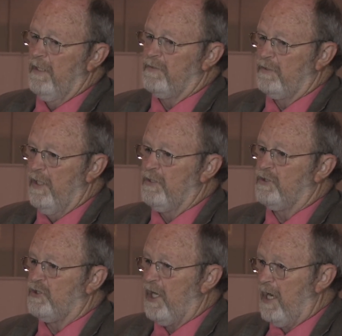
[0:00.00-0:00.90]
it's, it's
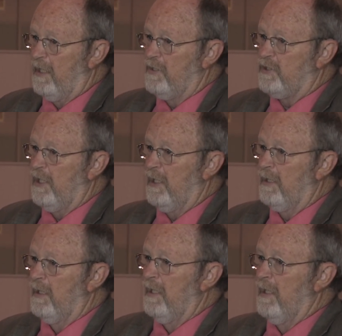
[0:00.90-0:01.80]
challenging,
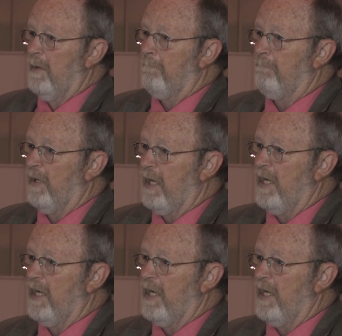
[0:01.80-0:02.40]
but